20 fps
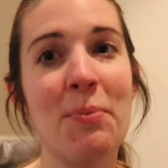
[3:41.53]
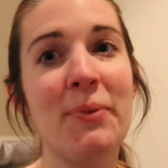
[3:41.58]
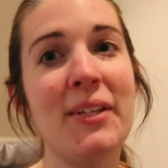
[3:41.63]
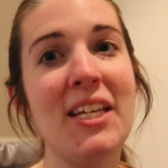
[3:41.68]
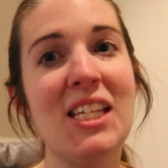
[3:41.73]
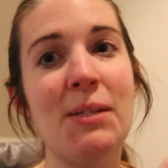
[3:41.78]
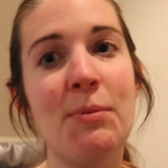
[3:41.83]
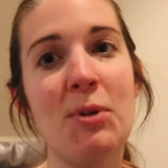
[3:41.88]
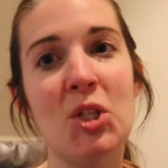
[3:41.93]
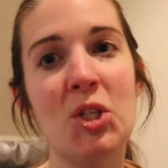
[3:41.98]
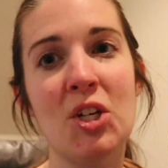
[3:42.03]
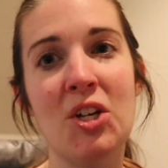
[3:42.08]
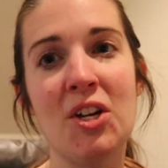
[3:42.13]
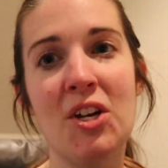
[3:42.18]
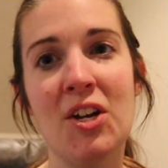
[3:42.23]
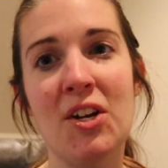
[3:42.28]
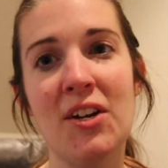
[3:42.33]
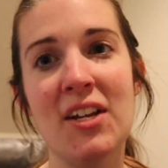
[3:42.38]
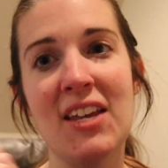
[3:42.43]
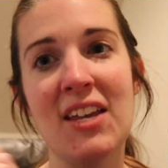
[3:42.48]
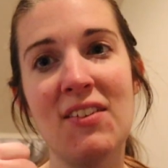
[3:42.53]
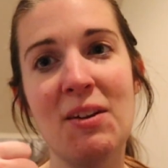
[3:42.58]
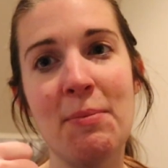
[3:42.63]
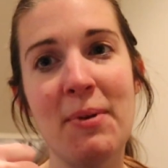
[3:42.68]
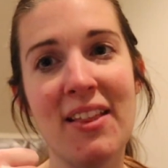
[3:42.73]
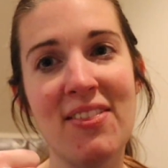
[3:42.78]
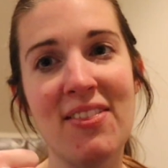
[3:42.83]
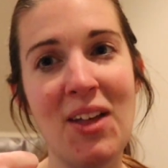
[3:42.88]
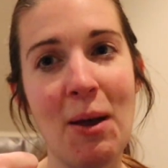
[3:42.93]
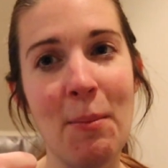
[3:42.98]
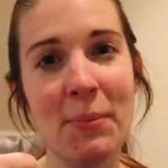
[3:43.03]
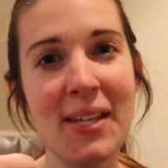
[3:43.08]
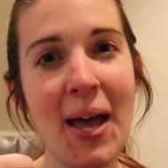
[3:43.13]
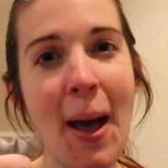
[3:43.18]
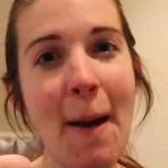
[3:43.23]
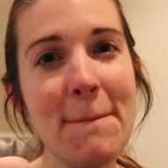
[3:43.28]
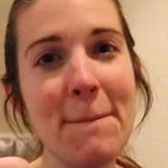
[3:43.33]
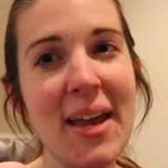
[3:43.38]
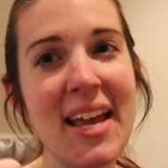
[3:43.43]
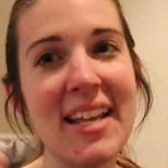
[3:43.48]
please be sure to give it a big thumbs
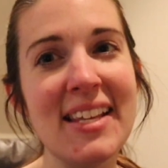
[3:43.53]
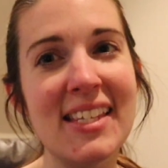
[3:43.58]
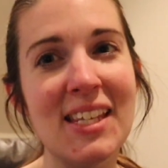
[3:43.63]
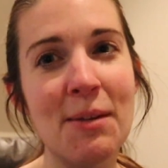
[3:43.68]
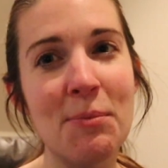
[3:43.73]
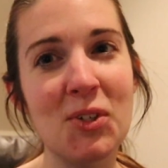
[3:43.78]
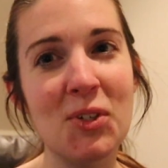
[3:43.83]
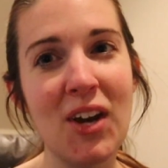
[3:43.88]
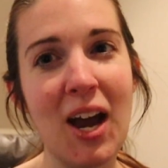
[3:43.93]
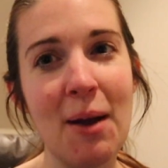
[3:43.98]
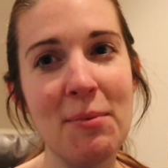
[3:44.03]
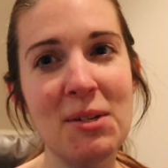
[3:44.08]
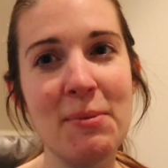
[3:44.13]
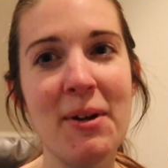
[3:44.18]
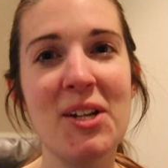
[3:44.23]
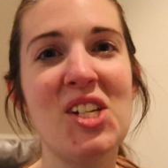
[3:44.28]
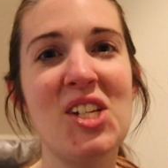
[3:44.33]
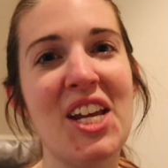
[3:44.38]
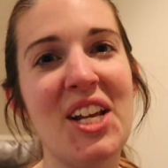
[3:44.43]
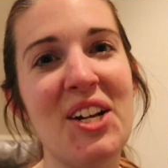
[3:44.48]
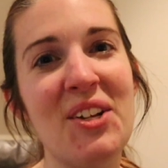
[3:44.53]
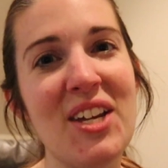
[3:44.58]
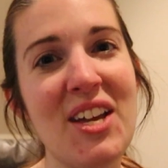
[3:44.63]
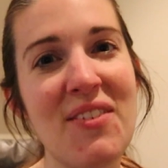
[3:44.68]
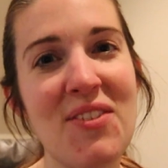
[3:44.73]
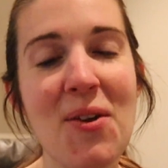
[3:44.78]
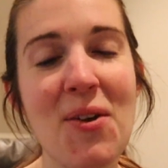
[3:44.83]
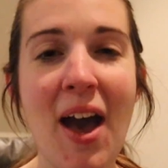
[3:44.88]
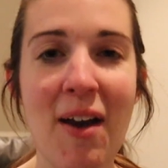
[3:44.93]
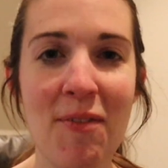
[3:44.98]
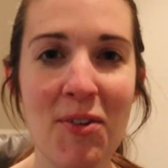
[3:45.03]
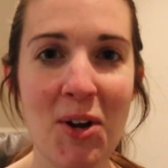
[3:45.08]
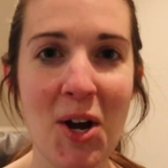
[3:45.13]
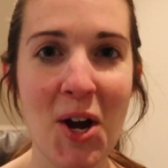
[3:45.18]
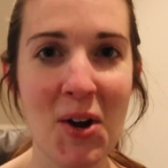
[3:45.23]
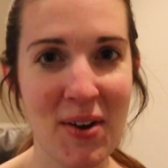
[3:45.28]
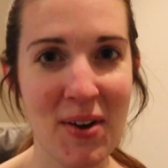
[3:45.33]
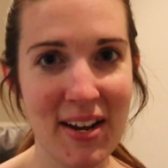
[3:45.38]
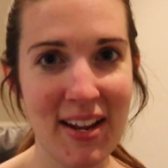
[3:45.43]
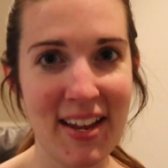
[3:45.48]
up and subscribe to my channel if you haven't
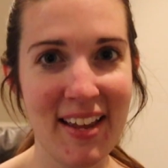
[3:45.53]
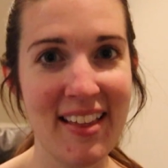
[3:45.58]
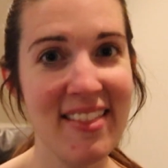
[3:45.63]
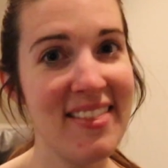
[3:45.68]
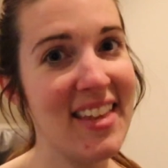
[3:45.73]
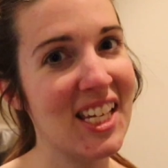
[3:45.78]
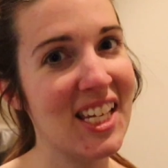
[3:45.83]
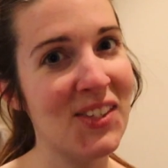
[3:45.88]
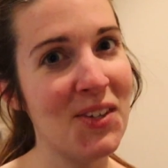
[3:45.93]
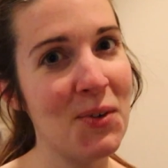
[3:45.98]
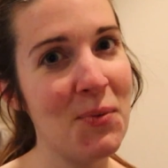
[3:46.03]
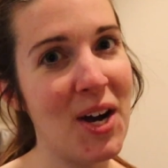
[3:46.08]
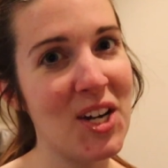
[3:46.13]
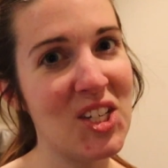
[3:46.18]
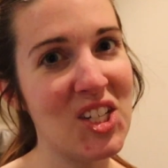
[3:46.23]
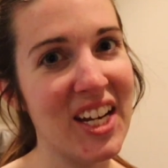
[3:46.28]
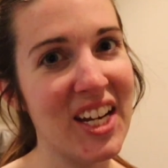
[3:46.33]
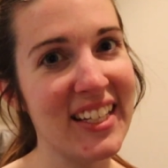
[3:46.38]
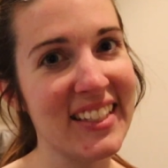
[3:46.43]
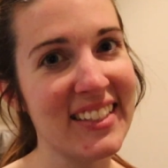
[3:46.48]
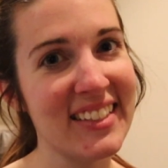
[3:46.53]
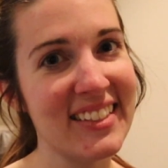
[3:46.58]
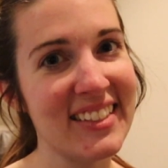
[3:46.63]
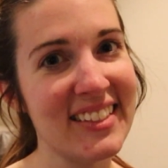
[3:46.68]
already. Thanks for watching.